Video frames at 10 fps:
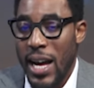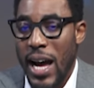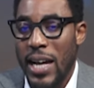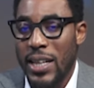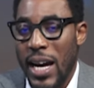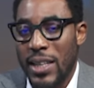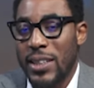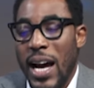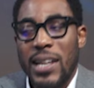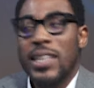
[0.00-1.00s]

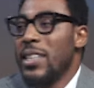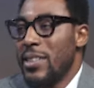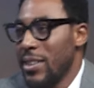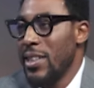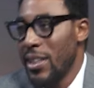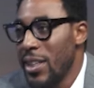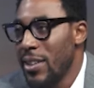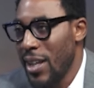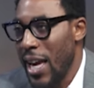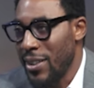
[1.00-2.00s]
And it is
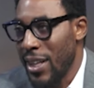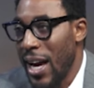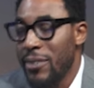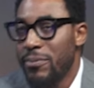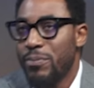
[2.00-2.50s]
like that.